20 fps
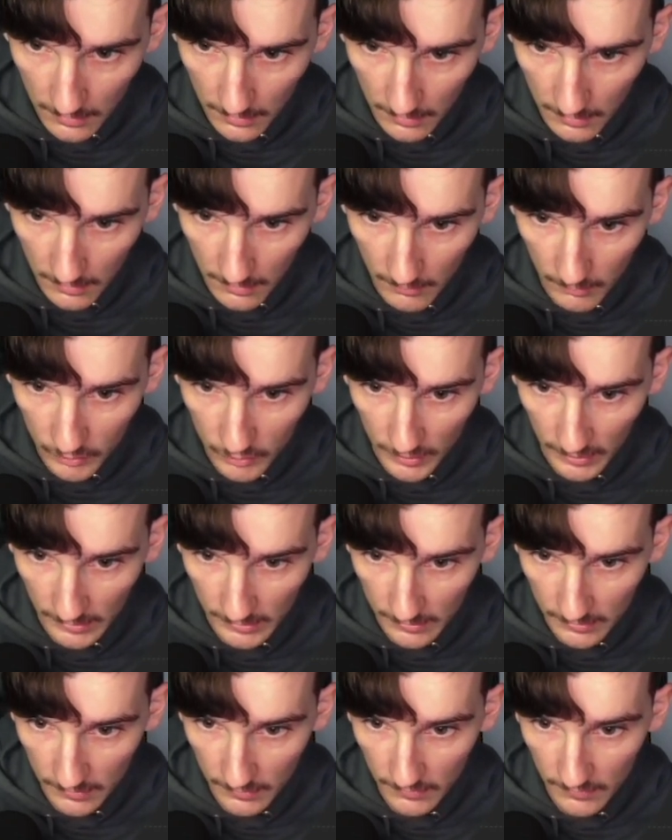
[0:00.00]

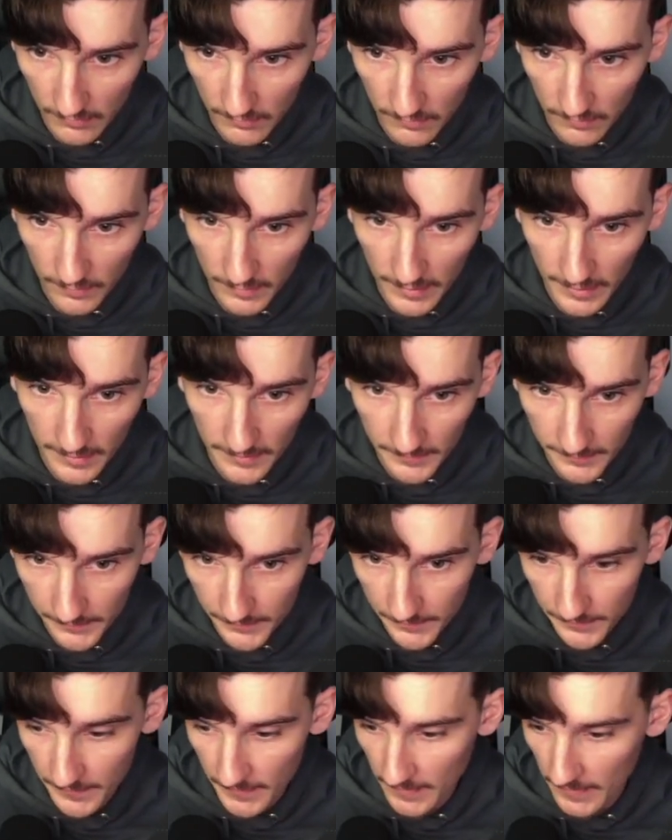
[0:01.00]
object 3
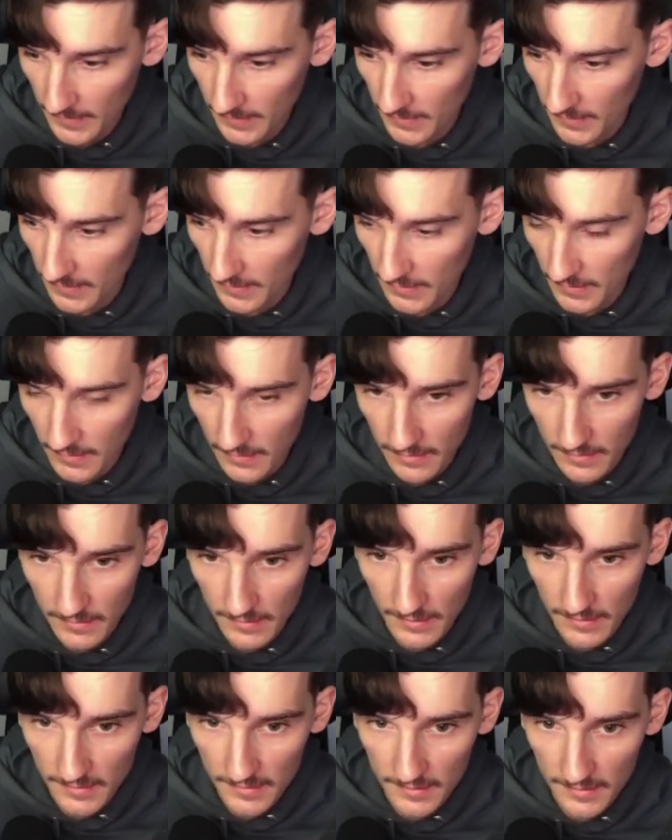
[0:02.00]

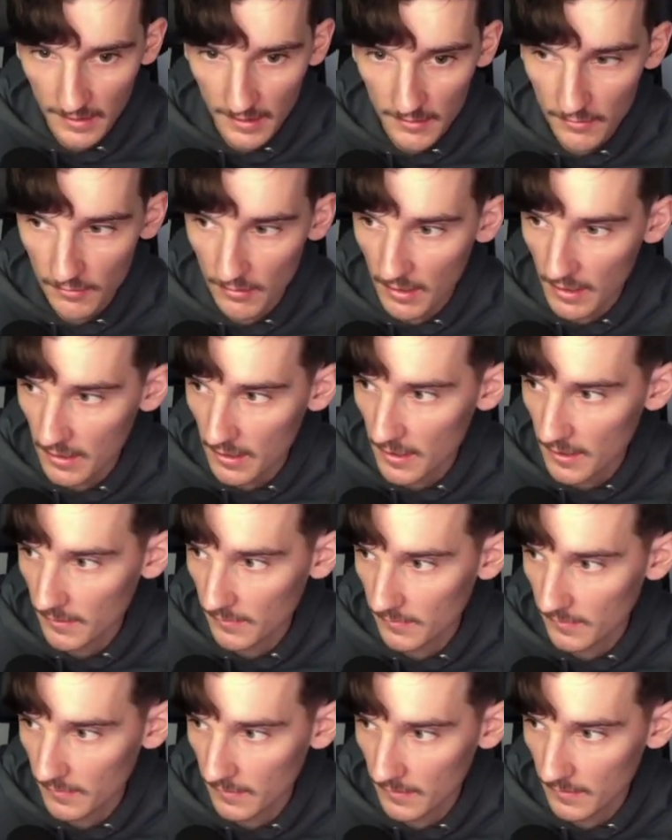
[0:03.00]
is the new array.
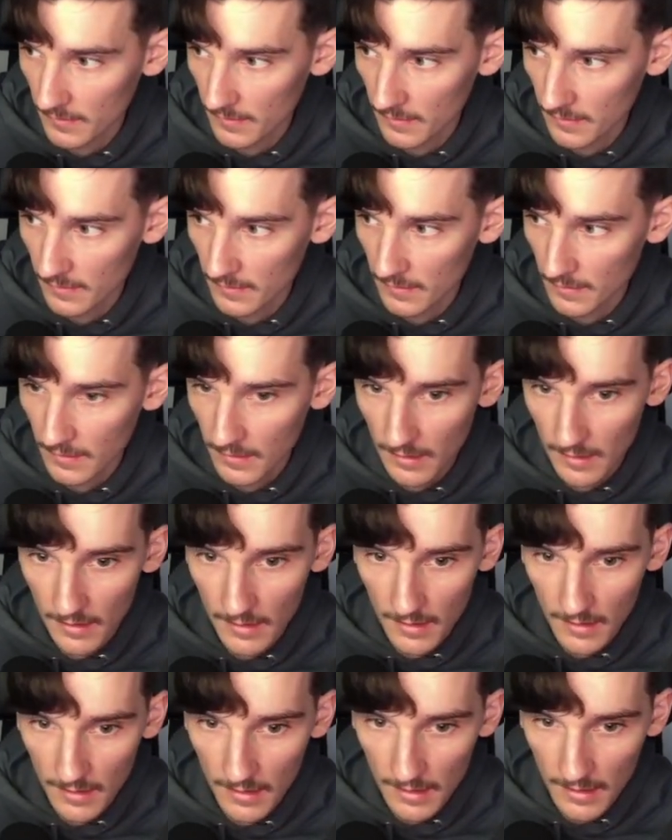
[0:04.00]

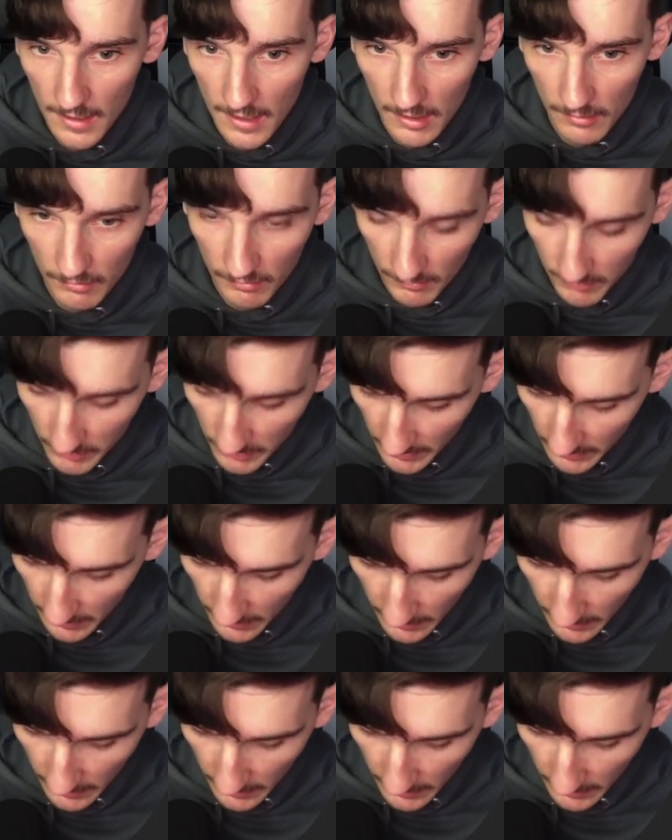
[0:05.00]
I will print